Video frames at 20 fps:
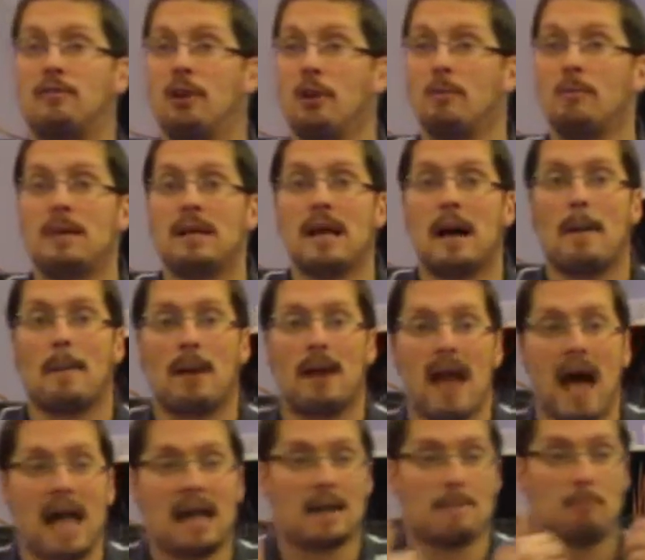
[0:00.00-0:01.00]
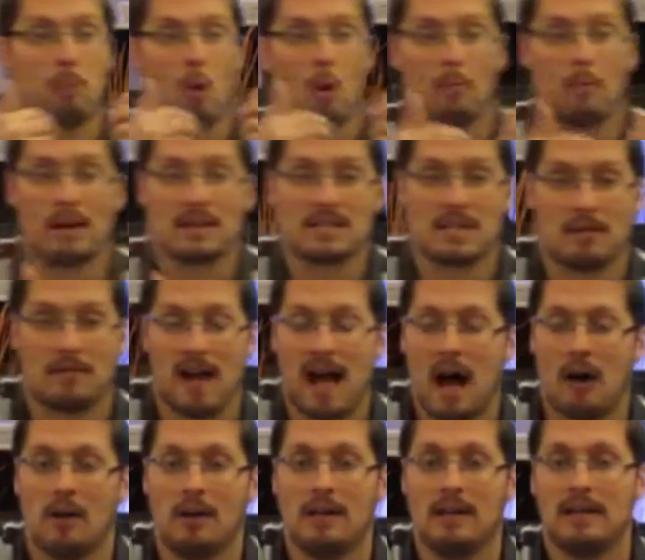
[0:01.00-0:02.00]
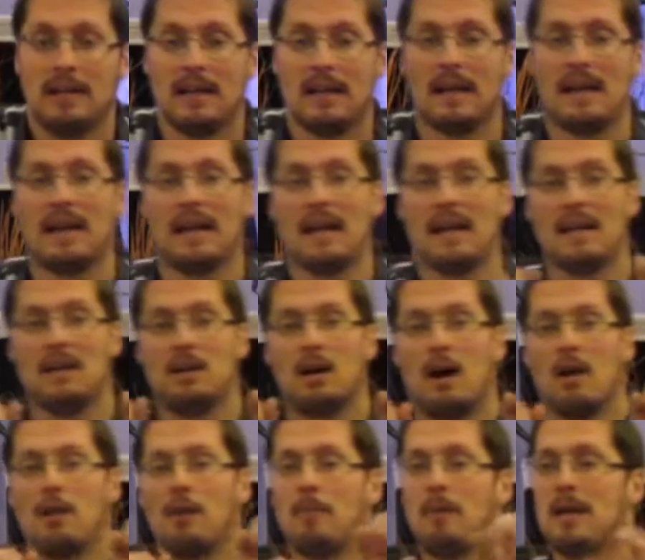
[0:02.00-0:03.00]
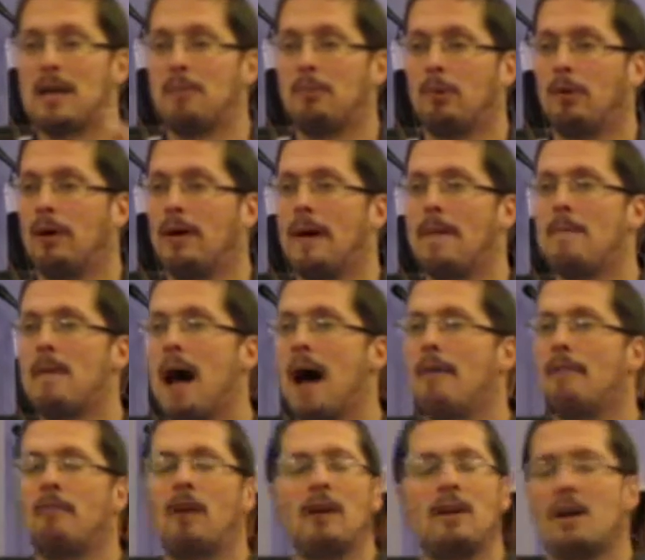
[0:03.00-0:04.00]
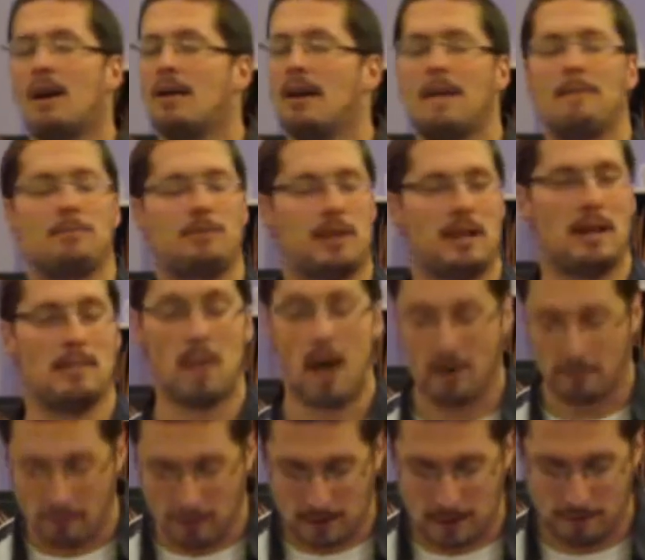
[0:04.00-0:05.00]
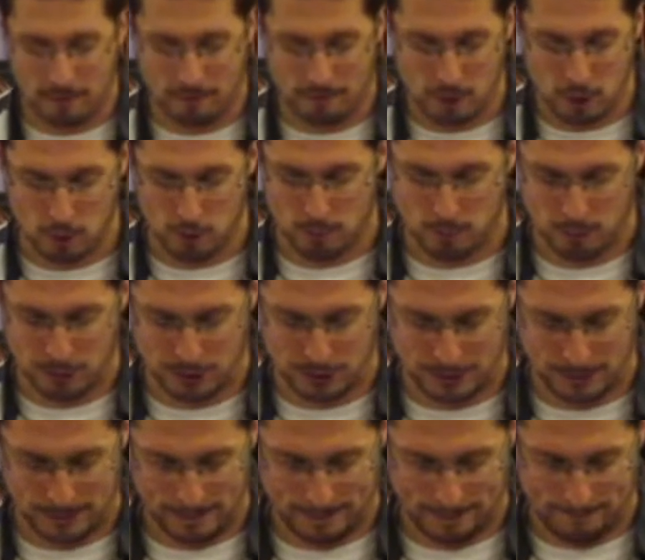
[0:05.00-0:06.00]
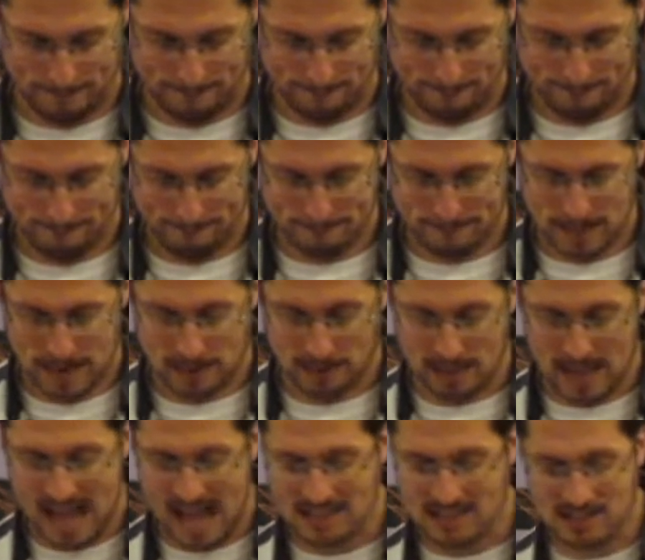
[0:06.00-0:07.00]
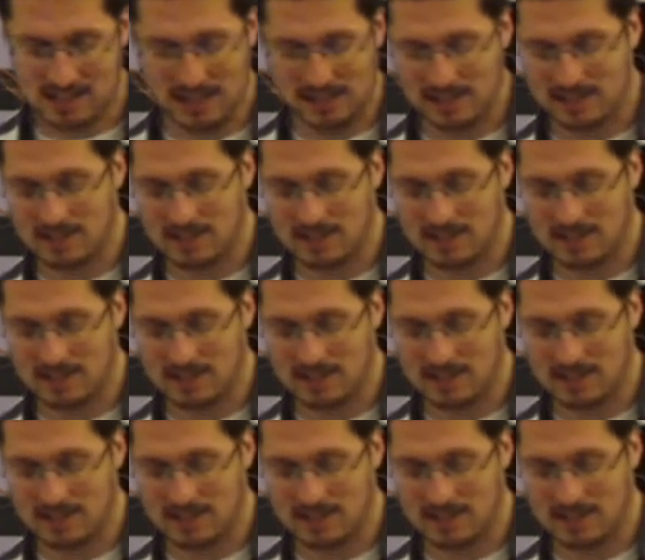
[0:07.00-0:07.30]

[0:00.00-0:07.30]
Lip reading: has filled me up, and I can pour myself out into other people. And I'm not running on empty. I'm not running on fumes. And last